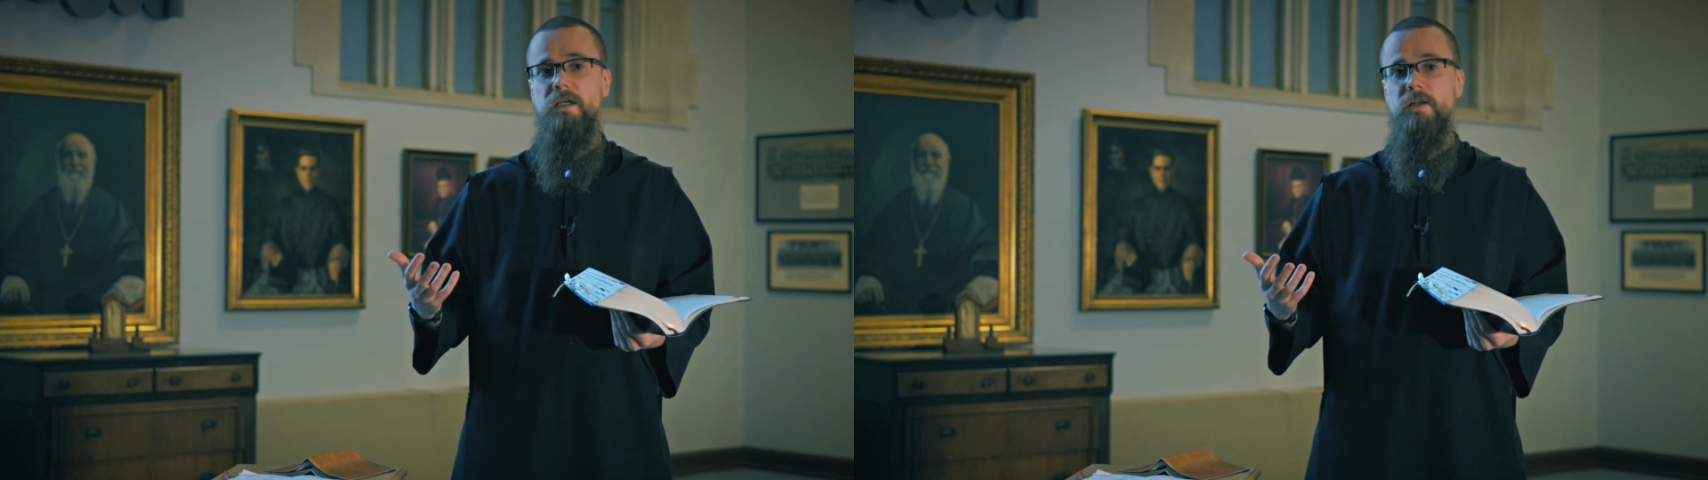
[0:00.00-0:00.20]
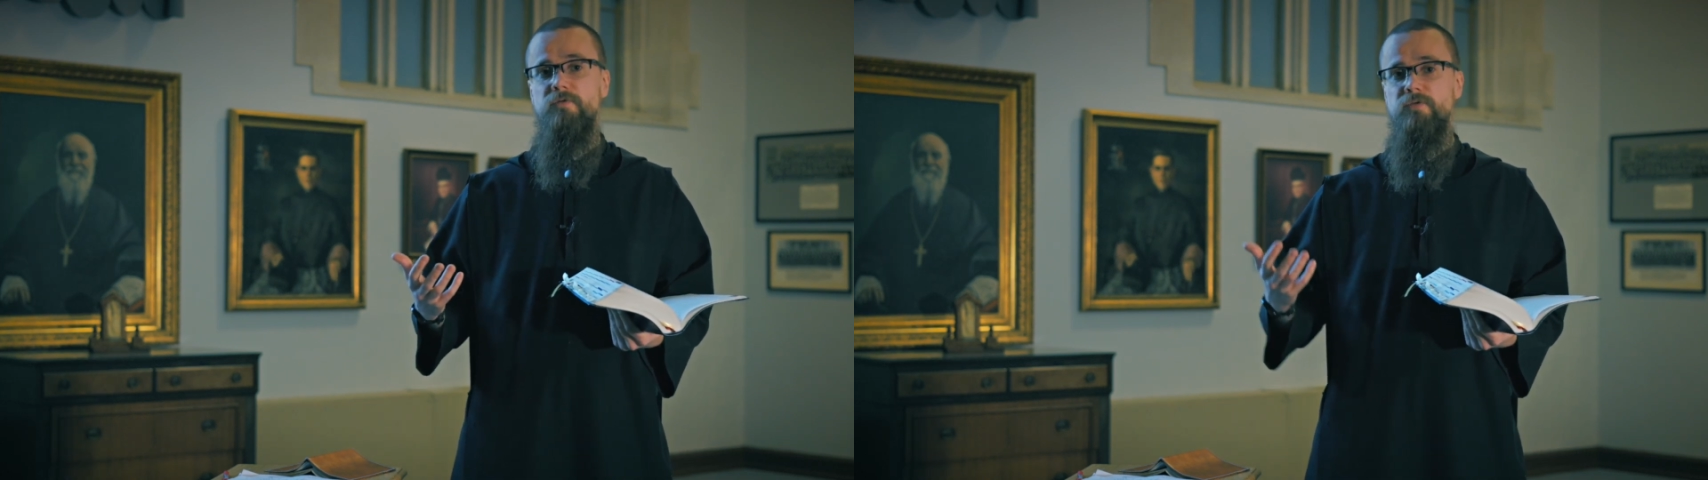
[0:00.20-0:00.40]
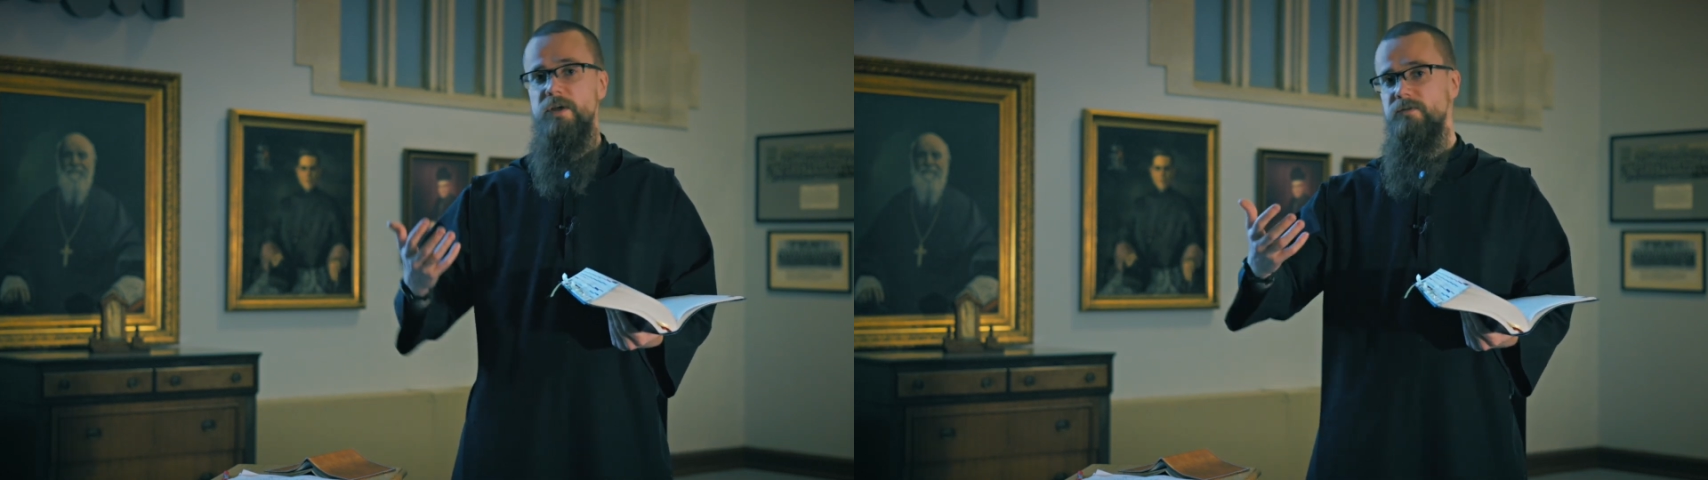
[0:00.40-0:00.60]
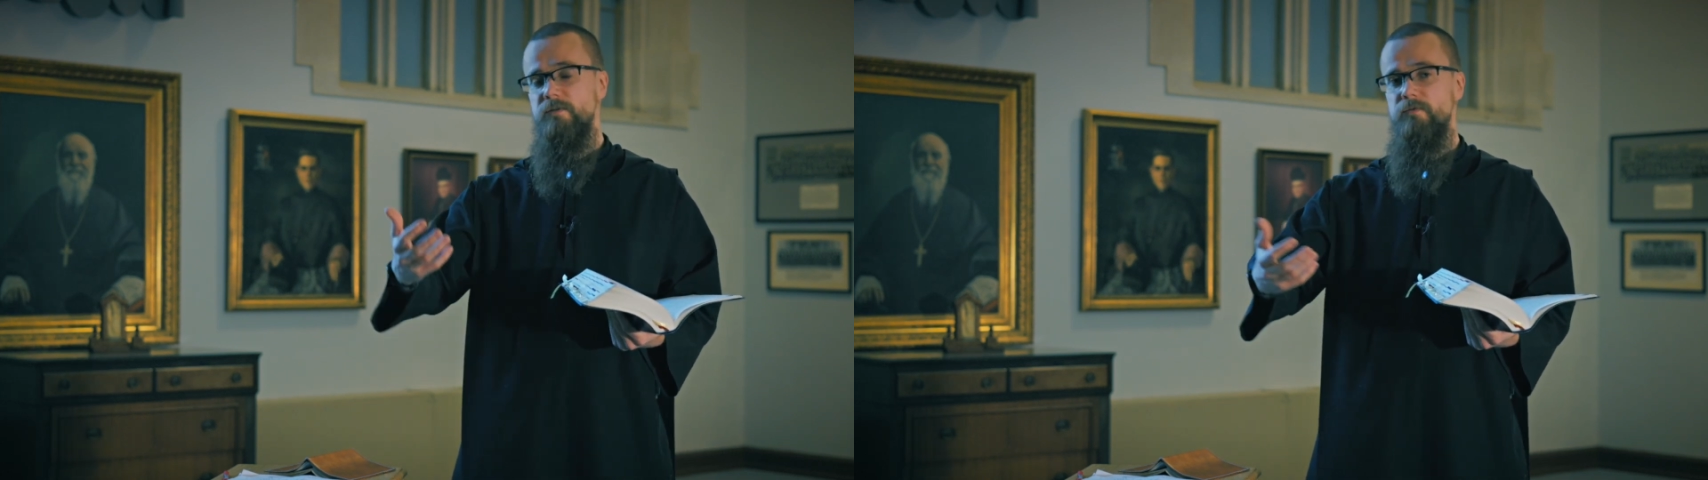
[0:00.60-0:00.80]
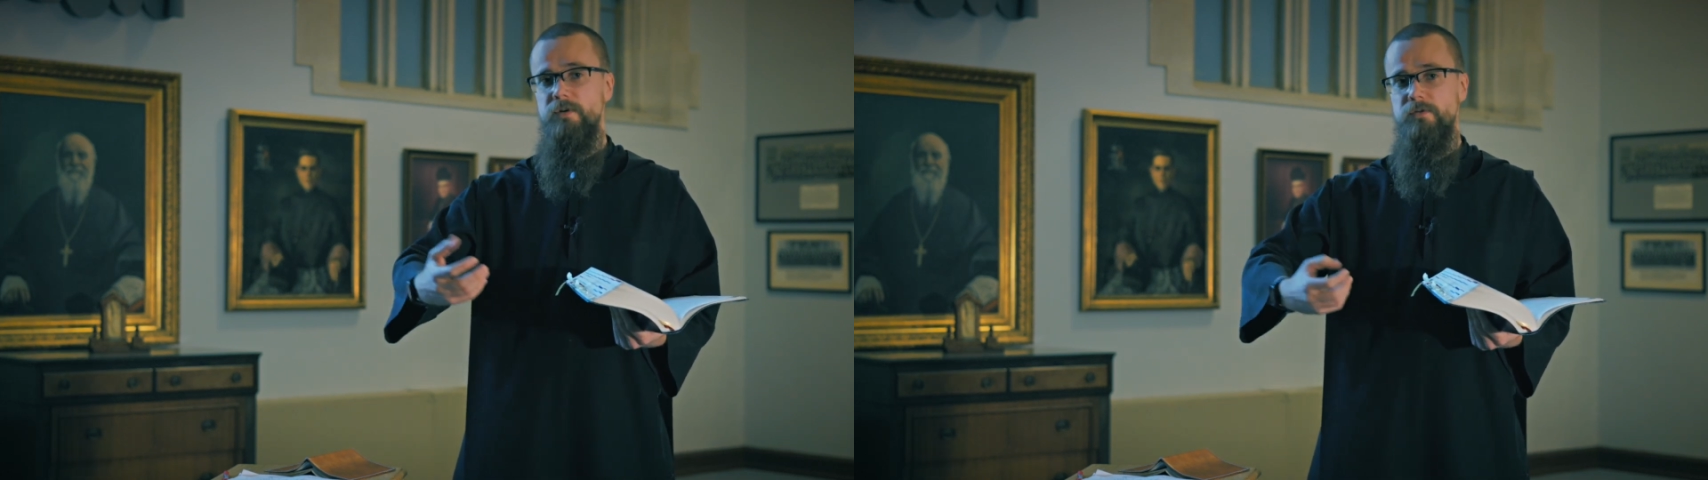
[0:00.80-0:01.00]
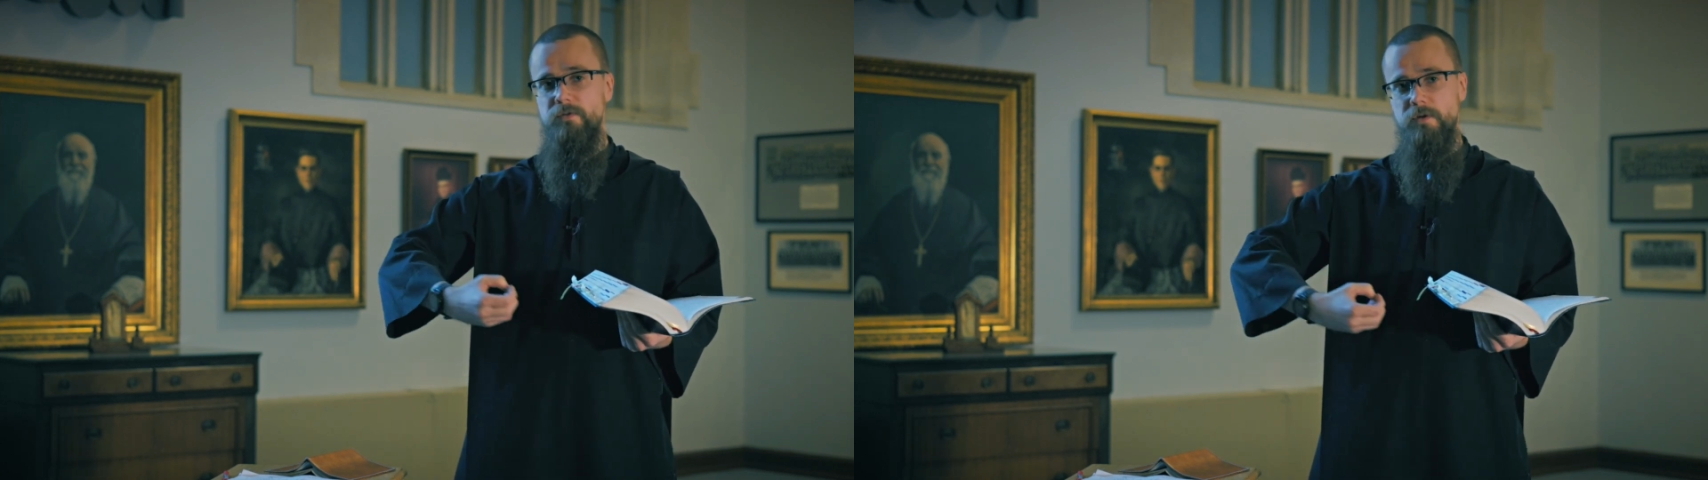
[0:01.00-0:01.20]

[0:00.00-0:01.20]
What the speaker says: In face of this